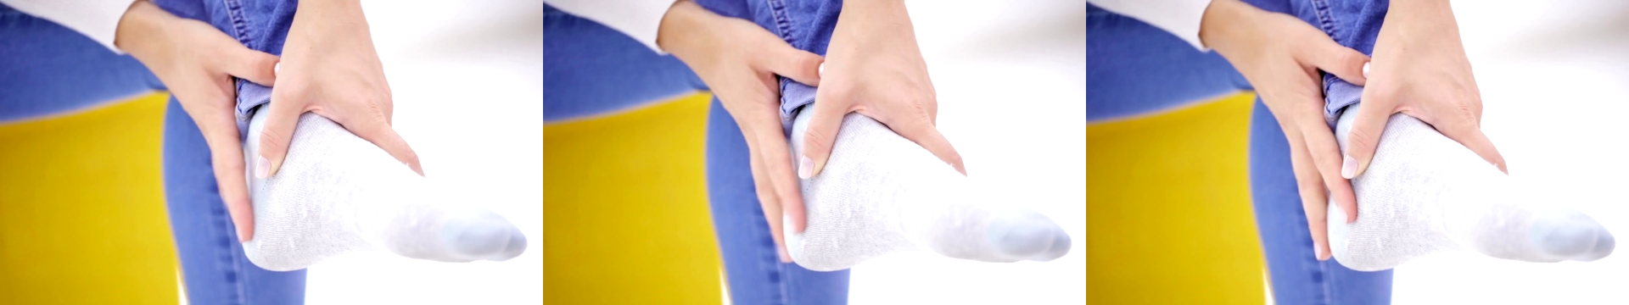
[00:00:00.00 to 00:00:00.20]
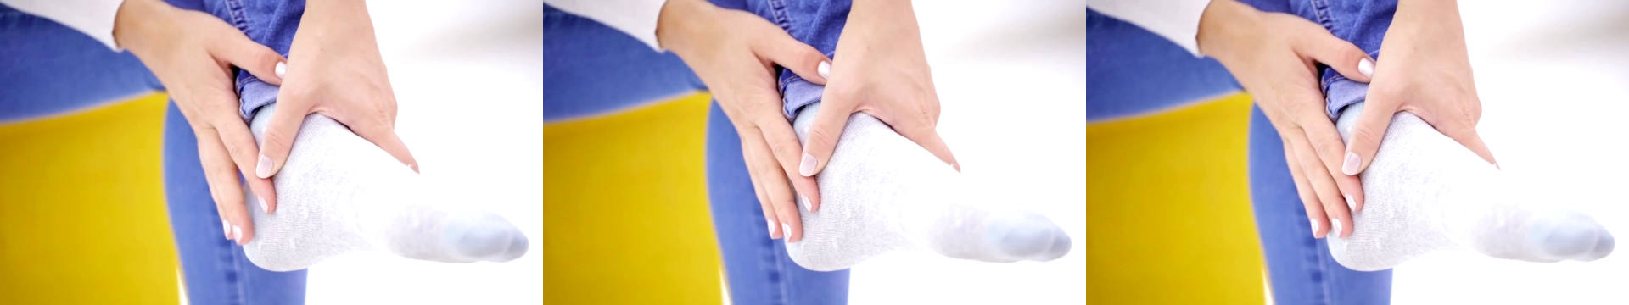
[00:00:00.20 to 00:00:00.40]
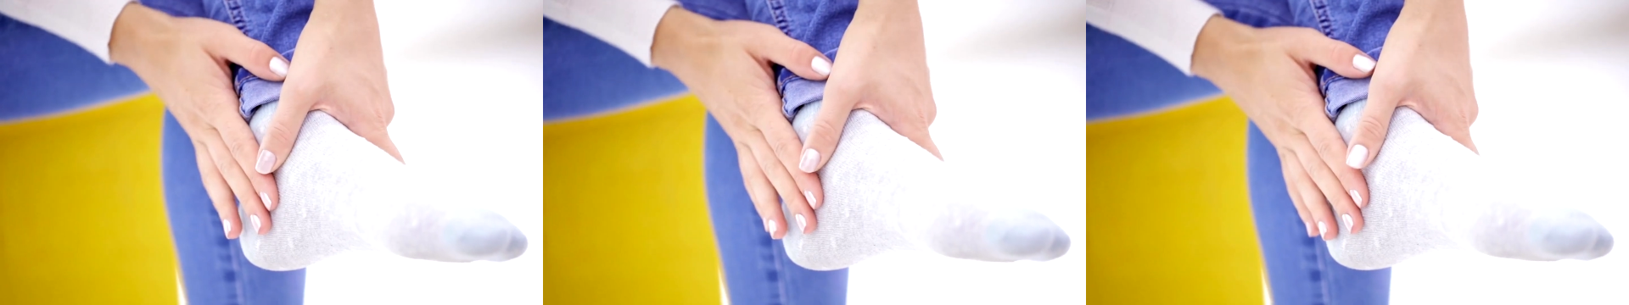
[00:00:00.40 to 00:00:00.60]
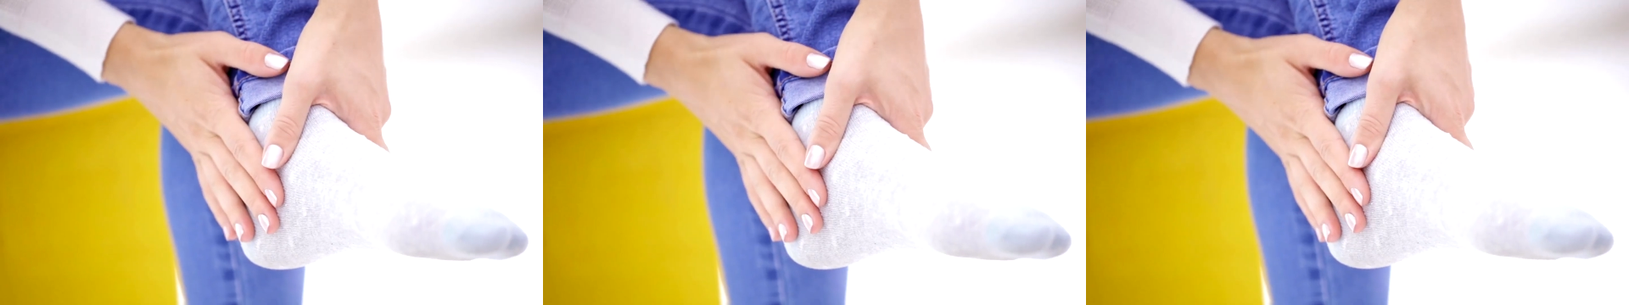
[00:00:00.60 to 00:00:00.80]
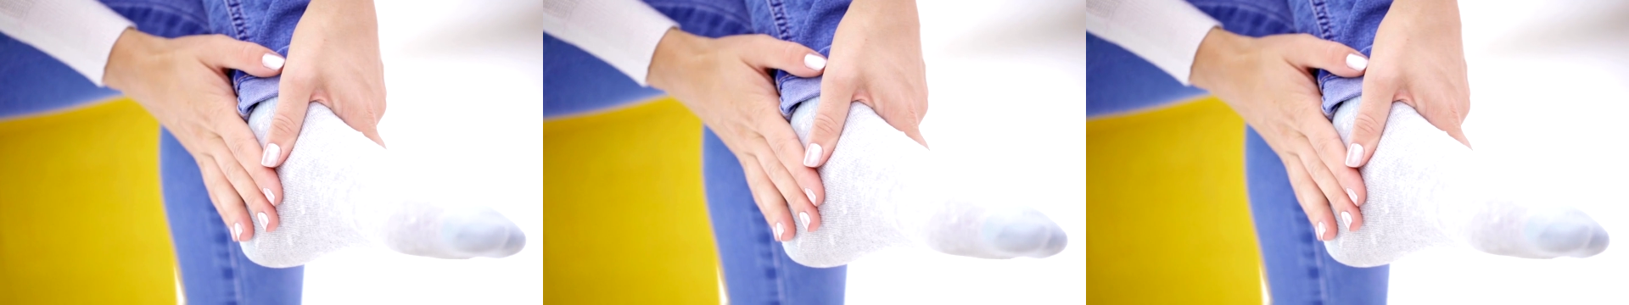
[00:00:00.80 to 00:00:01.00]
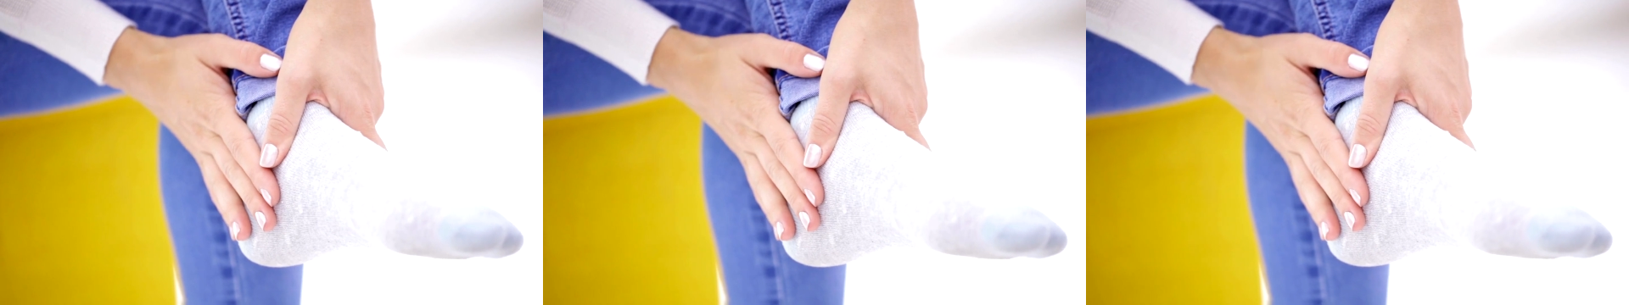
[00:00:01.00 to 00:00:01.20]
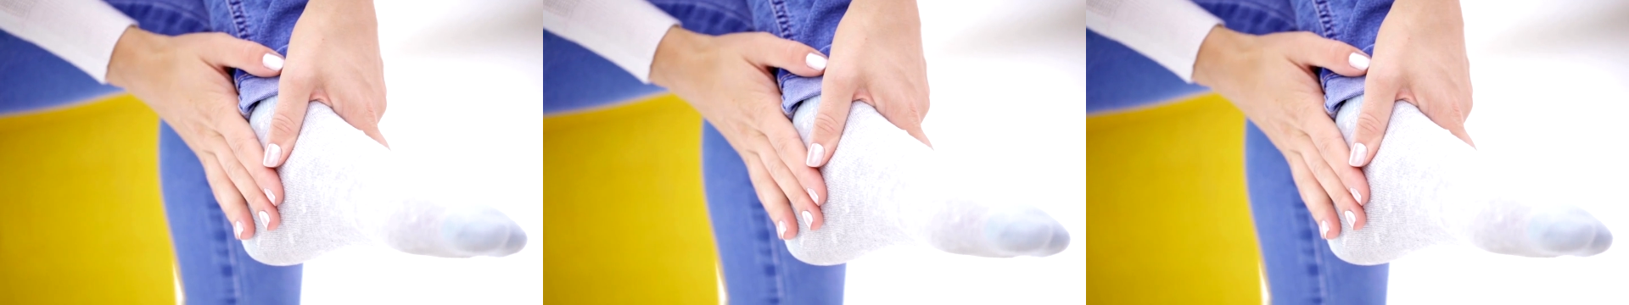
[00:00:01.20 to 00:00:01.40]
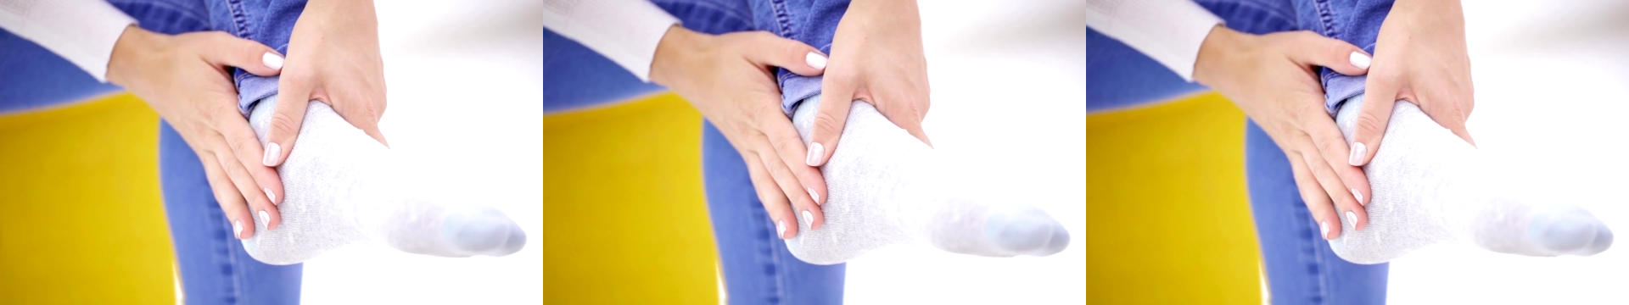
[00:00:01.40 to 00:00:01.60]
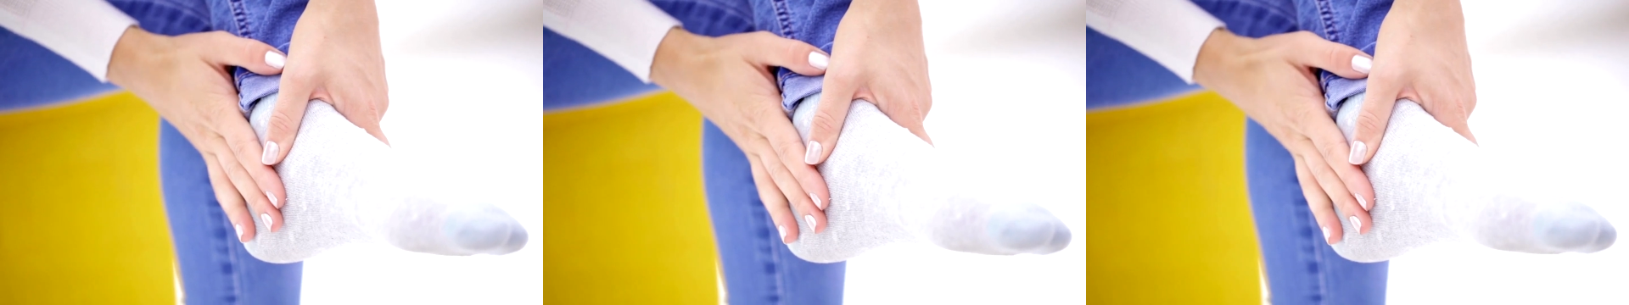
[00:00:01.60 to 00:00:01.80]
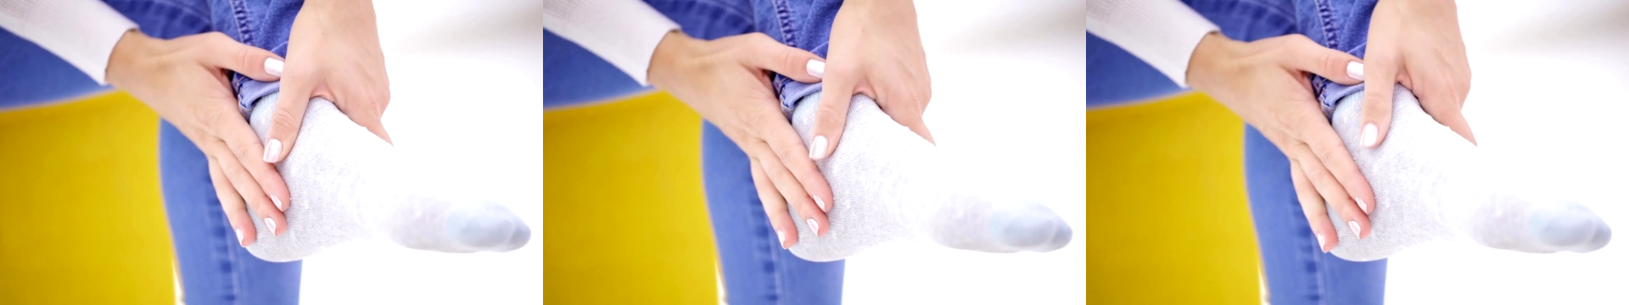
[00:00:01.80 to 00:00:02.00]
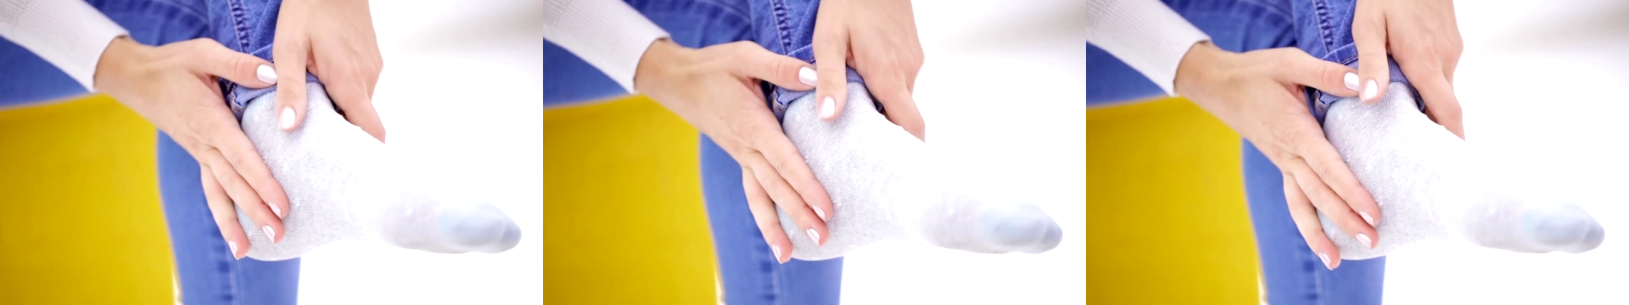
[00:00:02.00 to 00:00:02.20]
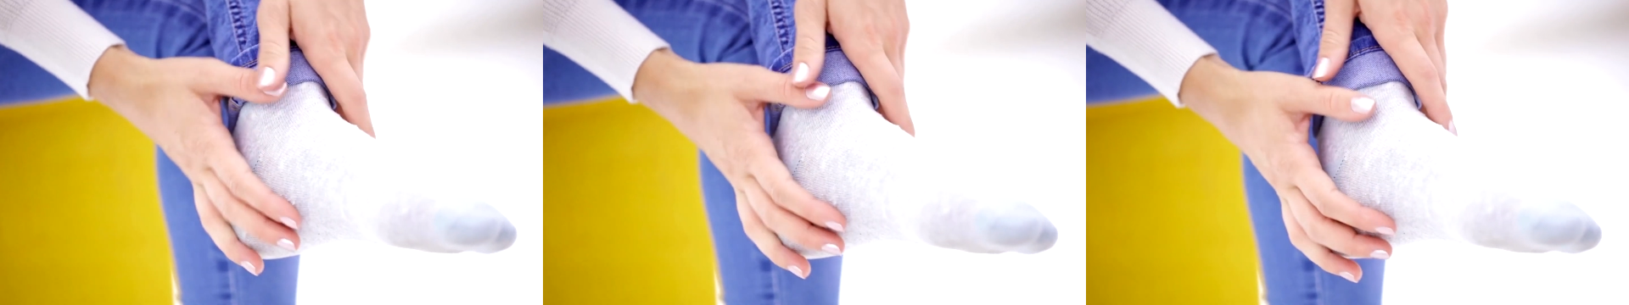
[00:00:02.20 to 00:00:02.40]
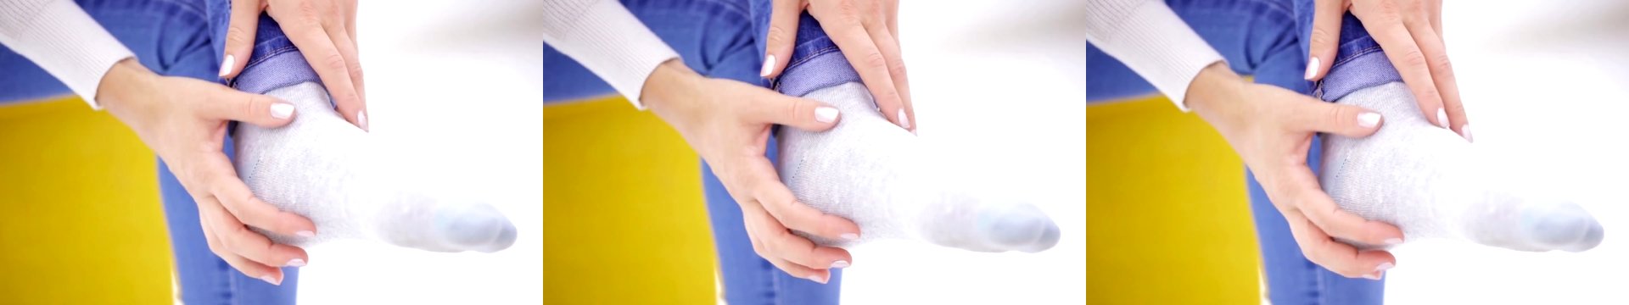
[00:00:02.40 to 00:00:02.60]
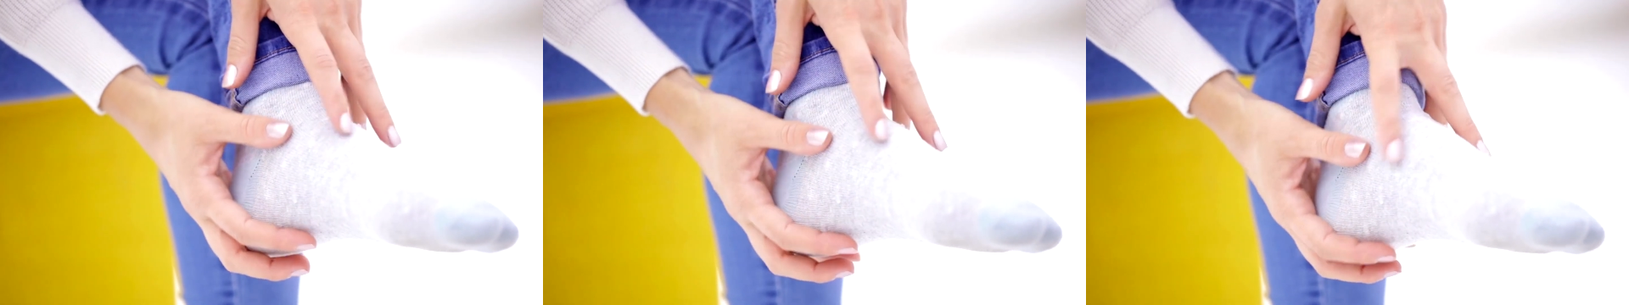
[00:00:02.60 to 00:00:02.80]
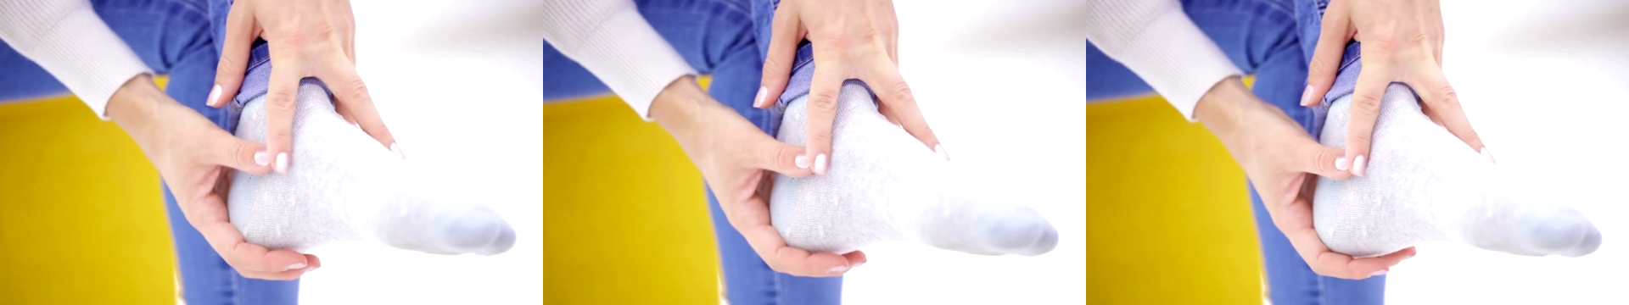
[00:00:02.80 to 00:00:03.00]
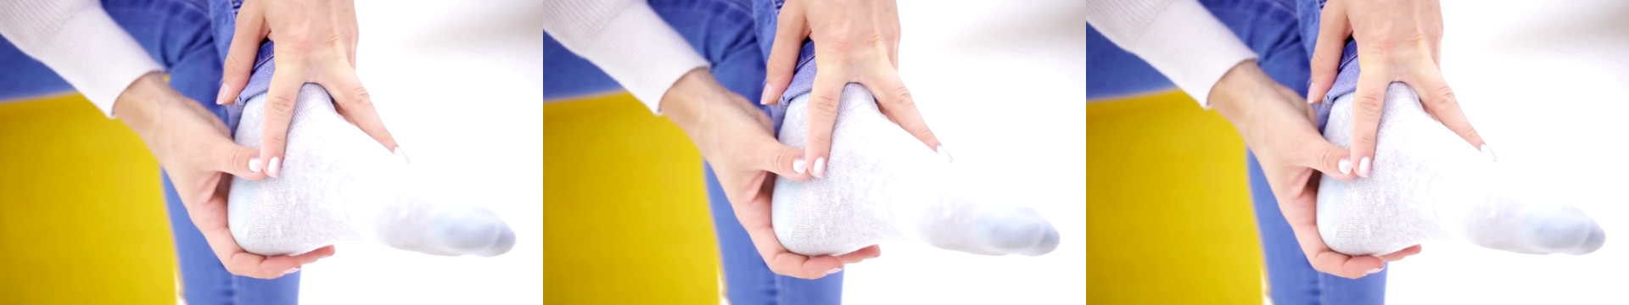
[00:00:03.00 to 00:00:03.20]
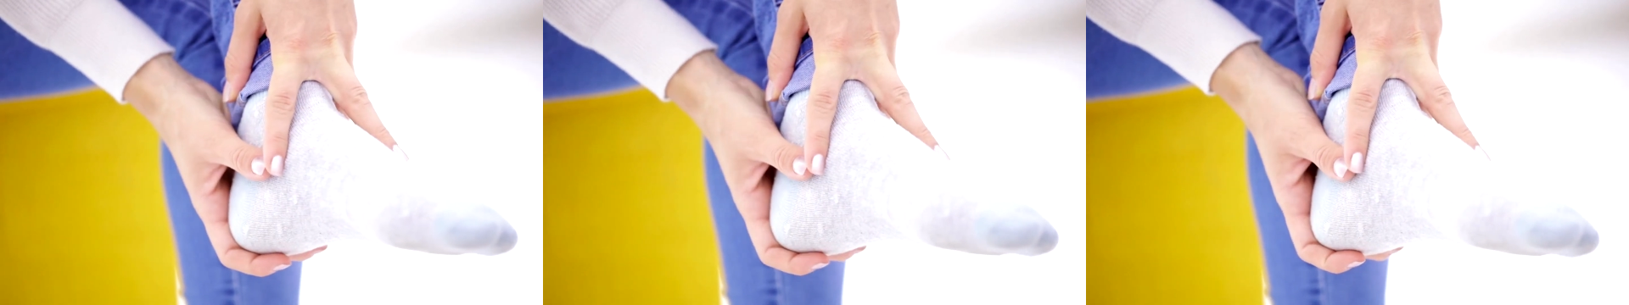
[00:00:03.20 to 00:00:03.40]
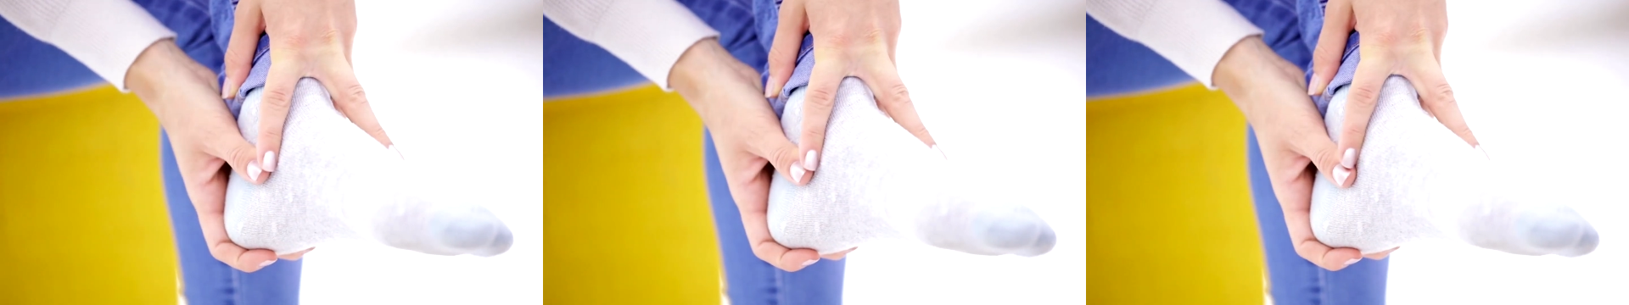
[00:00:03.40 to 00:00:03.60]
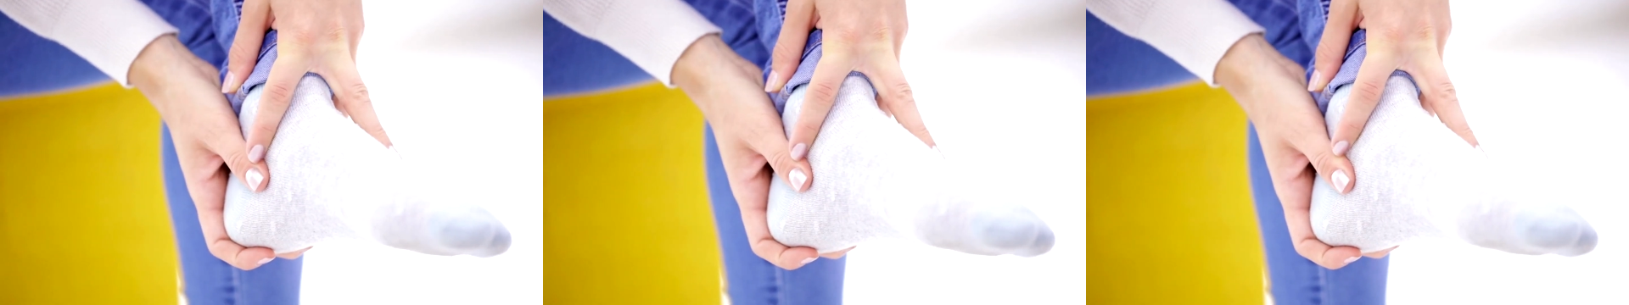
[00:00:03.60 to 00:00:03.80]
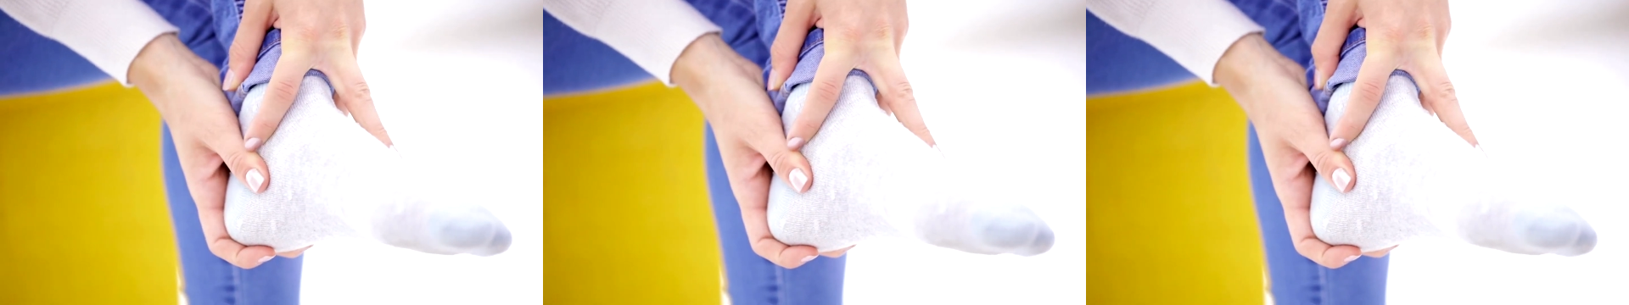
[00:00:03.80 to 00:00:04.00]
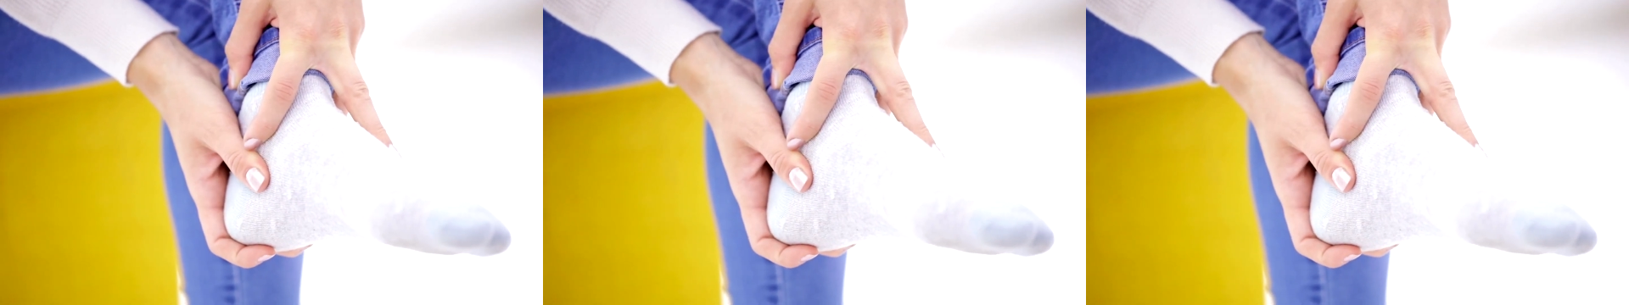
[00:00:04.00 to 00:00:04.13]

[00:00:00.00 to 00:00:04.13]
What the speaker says: No face is visible, so there are no lips to read.